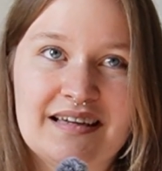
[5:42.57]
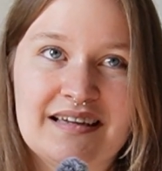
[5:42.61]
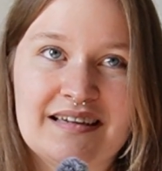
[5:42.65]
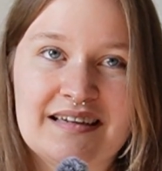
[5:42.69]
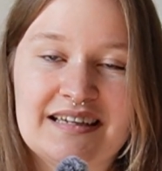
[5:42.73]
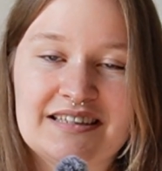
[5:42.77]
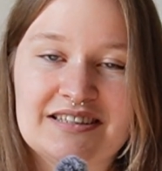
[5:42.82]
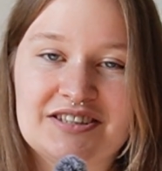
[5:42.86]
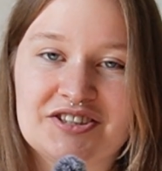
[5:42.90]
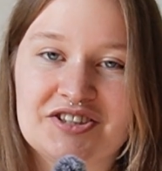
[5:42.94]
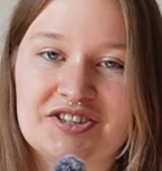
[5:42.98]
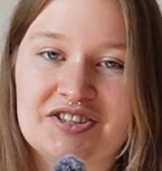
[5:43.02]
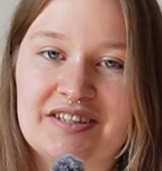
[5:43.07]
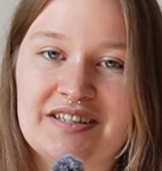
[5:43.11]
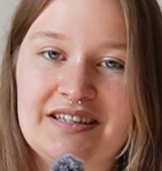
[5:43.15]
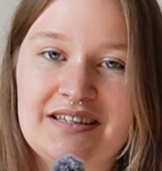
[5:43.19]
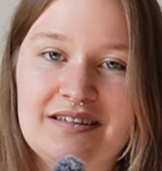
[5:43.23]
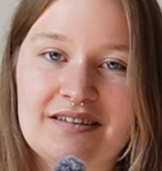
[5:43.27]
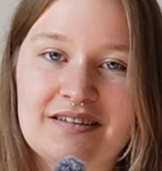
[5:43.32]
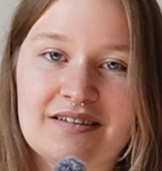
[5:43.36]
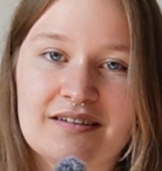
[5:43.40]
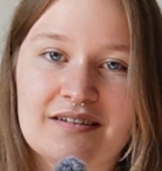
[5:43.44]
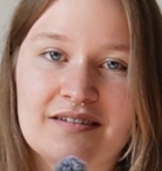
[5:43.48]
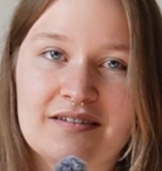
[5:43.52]
and I just
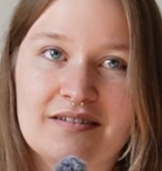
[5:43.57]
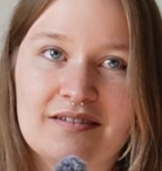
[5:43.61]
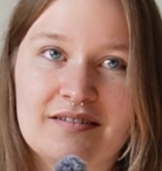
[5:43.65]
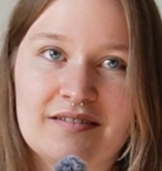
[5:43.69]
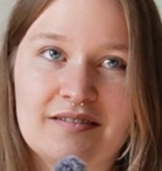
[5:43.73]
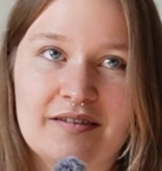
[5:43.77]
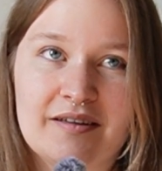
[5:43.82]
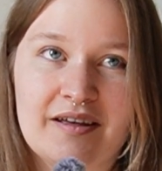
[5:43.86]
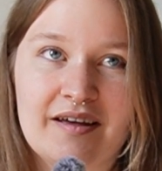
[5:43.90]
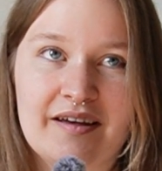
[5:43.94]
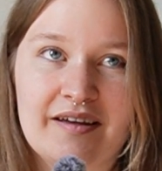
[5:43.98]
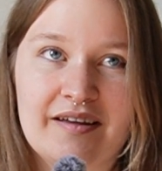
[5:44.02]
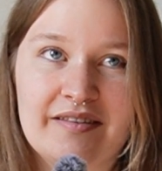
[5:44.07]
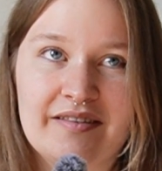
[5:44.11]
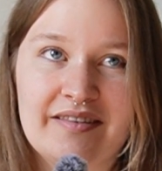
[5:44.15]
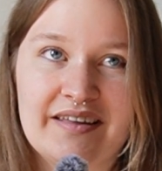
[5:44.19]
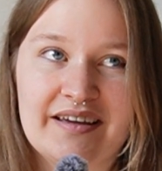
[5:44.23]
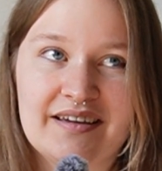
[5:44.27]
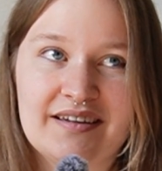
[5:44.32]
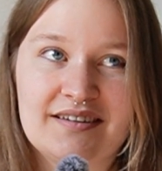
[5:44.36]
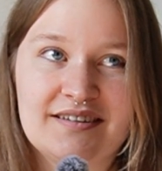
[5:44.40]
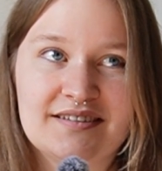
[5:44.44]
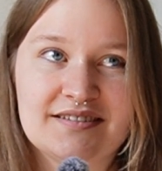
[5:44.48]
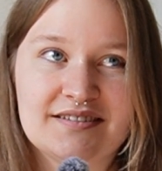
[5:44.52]
think that
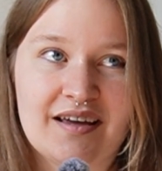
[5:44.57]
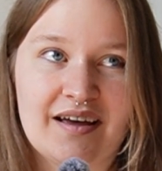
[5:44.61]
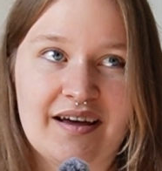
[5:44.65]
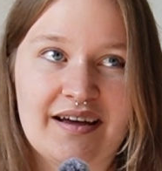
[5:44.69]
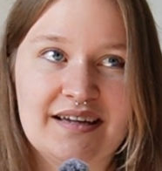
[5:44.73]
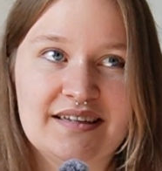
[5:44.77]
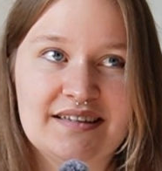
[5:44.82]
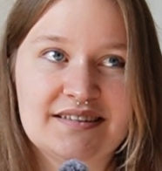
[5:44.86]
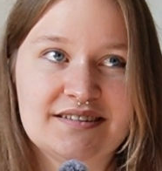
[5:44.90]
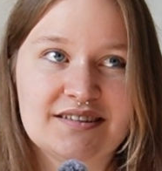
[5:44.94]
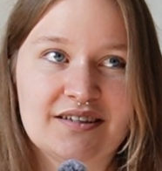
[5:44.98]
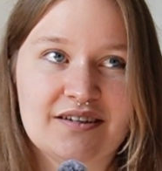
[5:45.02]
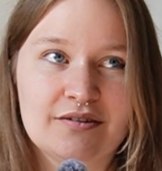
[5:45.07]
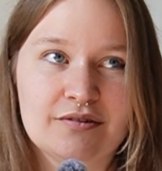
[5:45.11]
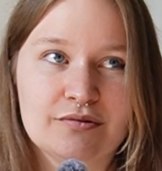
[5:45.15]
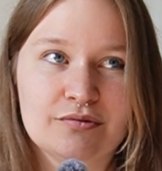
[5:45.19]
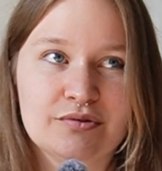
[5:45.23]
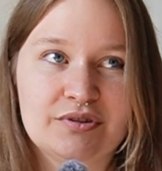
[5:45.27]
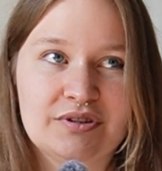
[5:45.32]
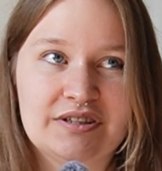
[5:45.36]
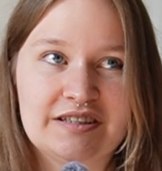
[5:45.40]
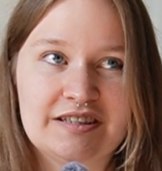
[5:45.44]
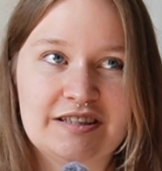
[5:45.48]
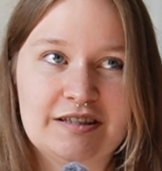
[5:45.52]
their designs are
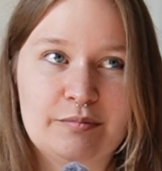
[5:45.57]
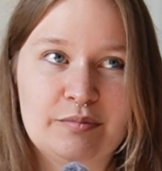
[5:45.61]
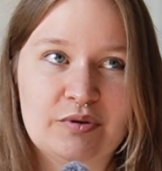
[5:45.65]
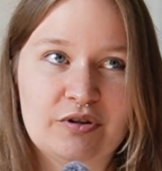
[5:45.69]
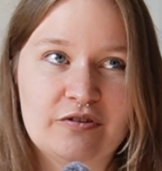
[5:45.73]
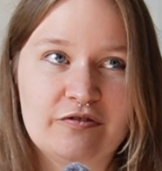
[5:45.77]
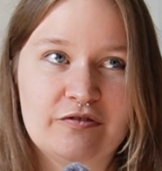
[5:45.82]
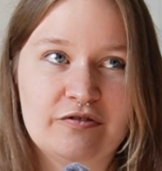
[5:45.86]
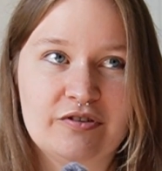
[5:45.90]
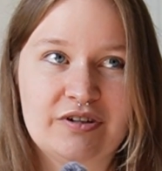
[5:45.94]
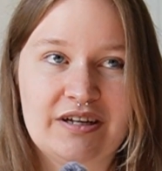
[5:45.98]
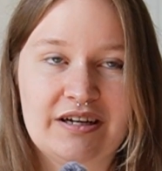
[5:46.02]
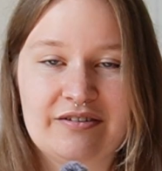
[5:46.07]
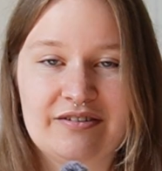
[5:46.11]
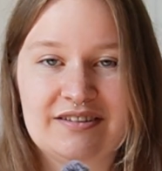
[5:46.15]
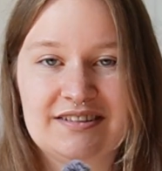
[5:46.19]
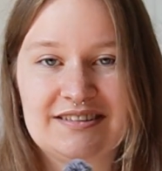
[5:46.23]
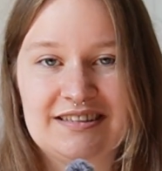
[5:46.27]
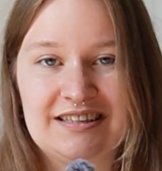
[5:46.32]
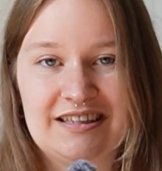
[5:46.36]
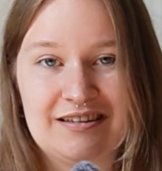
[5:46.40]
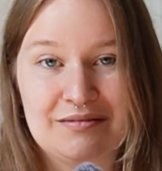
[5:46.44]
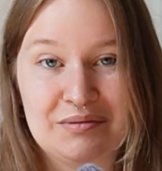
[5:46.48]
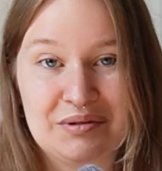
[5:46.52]
really beautiful. I always
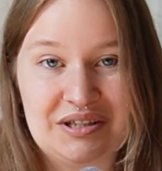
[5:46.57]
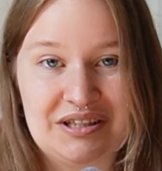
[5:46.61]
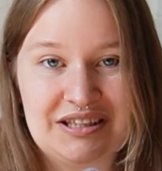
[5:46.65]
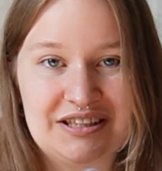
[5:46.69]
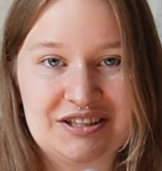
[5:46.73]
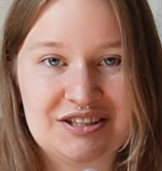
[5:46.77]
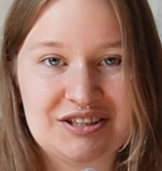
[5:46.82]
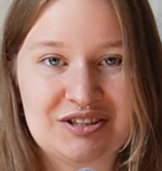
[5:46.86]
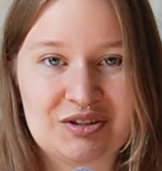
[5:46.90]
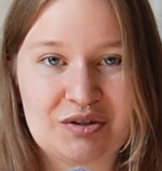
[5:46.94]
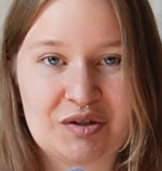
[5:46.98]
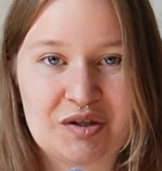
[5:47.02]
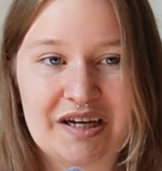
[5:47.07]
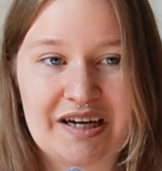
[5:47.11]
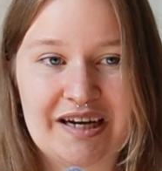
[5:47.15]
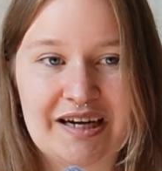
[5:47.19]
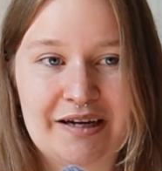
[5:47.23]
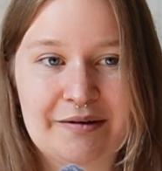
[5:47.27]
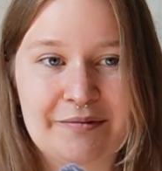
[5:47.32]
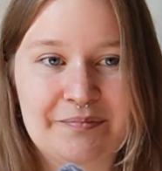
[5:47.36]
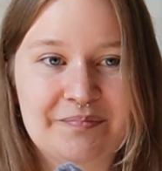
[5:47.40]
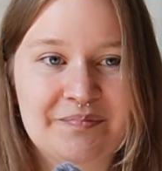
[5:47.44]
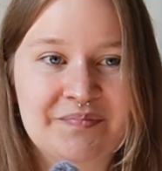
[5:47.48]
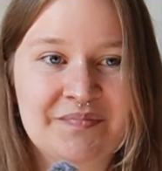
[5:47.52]
see them on
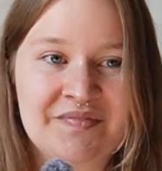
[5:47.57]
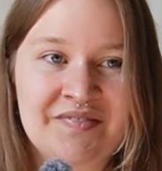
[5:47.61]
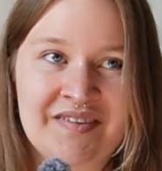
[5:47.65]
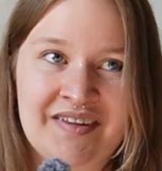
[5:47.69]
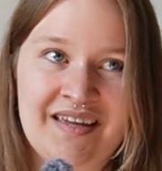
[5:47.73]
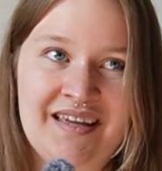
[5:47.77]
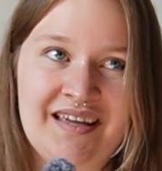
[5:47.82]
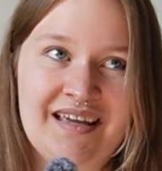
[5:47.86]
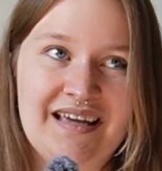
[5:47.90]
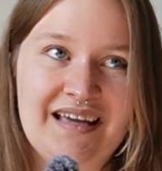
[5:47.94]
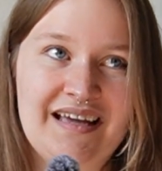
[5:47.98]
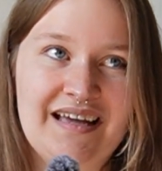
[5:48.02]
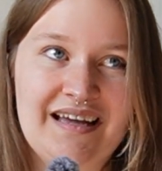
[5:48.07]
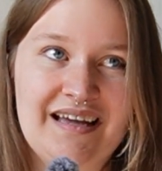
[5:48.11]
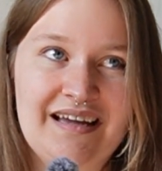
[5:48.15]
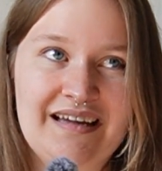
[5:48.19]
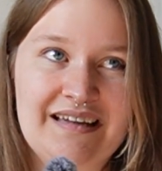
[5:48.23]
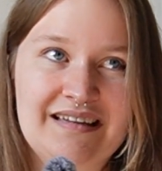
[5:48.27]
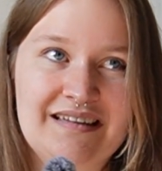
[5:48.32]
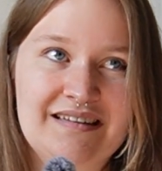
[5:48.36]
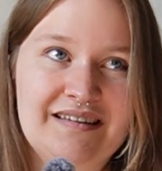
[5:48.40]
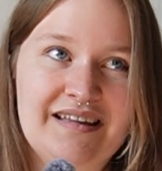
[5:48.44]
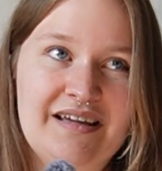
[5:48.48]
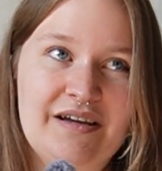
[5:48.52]
Instagram,
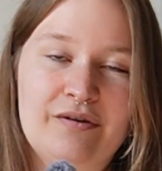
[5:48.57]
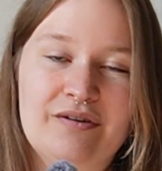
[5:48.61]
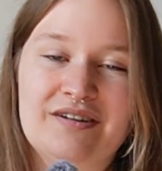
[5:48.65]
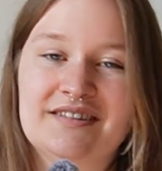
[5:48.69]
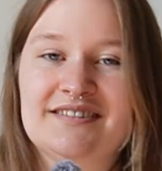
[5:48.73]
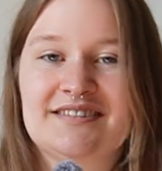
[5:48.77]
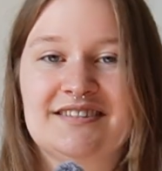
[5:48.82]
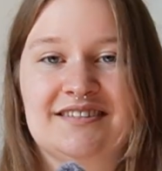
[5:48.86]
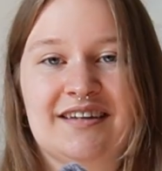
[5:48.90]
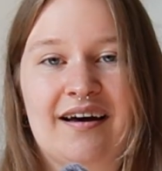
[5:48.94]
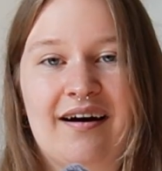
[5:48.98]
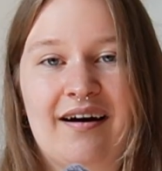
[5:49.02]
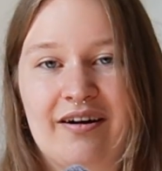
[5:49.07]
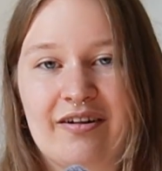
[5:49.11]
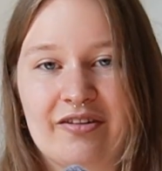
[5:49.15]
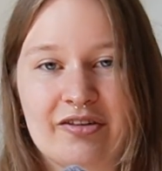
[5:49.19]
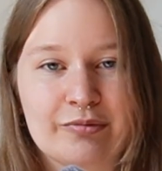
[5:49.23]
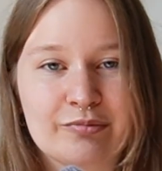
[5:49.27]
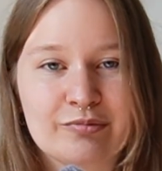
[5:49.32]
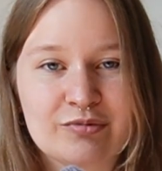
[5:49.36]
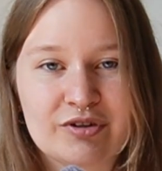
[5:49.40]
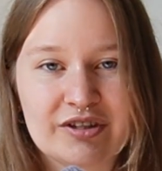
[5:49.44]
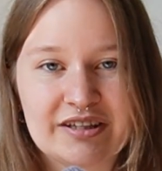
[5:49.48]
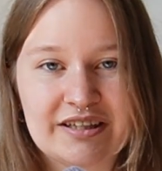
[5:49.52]
and they always style
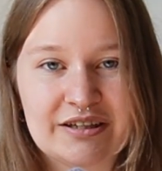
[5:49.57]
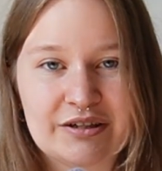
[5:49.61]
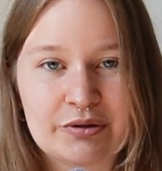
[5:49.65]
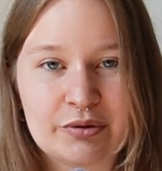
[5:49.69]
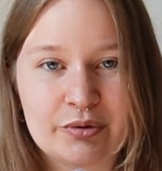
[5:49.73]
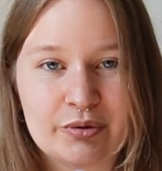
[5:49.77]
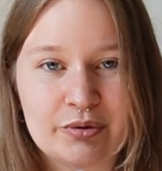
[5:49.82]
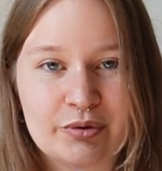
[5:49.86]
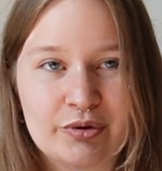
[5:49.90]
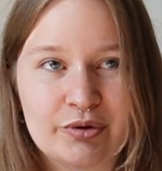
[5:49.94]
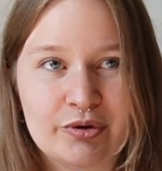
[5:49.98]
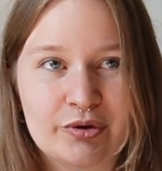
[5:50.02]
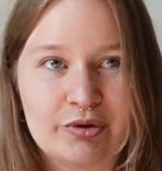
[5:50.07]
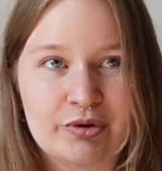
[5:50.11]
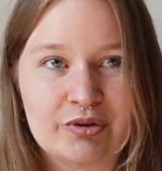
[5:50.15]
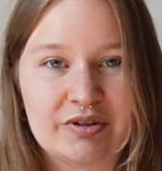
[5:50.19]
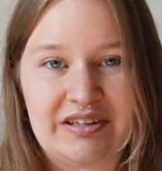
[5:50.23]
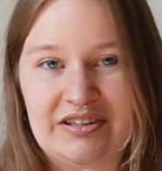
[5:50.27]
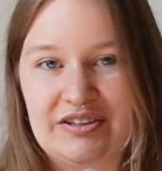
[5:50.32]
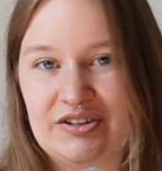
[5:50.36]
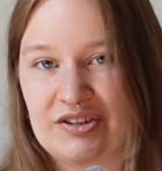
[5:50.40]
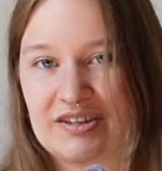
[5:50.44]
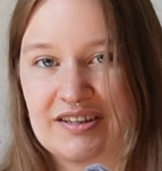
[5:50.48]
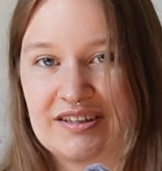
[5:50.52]
them really cool,
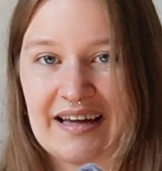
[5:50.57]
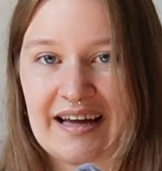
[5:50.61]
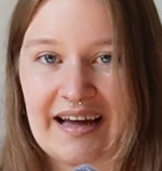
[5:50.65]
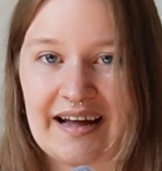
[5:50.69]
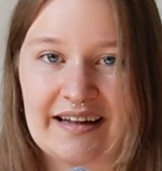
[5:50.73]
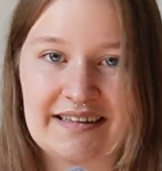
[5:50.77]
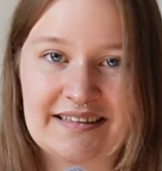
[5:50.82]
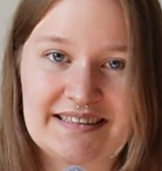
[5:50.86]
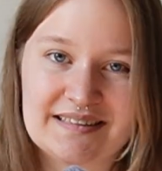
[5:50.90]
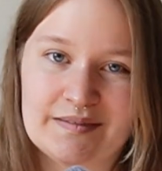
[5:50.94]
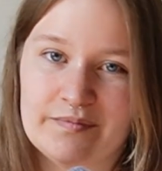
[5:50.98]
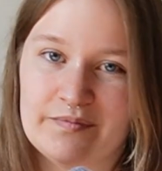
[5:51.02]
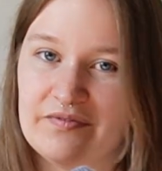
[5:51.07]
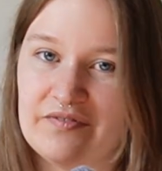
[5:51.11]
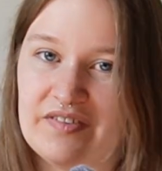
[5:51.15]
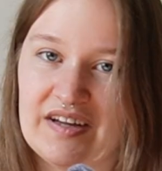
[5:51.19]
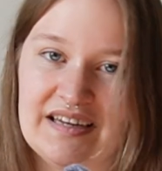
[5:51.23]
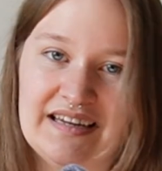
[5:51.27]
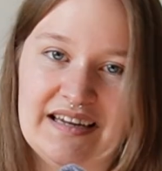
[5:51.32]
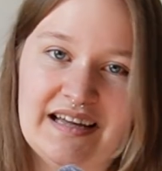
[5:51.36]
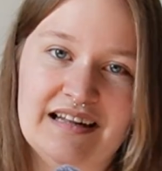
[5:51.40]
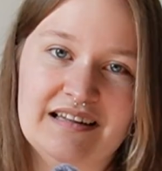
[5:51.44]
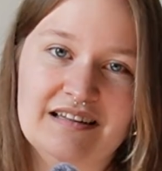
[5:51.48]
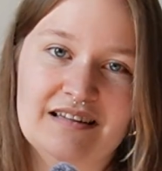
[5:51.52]
and you can add some
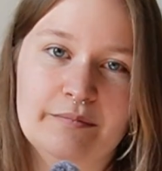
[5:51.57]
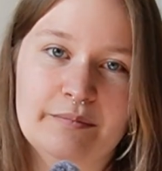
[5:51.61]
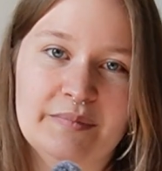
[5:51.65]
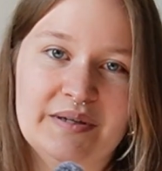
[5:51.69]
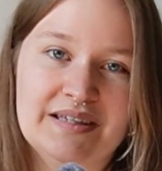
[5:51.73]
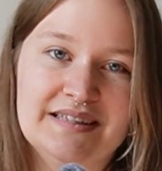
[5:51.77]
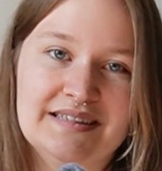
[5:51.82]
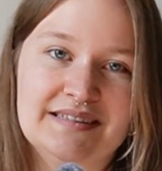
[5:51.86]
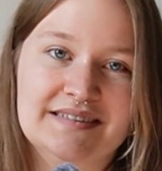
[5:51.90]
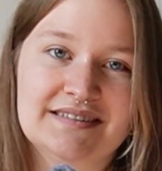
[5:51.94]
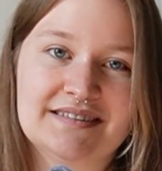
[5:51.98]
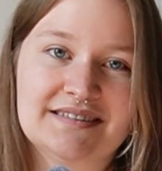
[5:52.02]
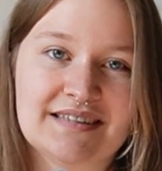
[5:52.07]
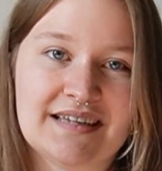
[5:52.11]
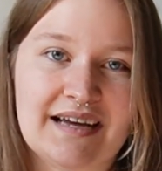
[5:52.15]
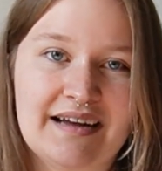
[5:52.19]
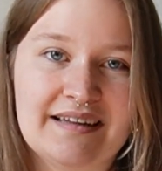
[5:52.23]
fun elements.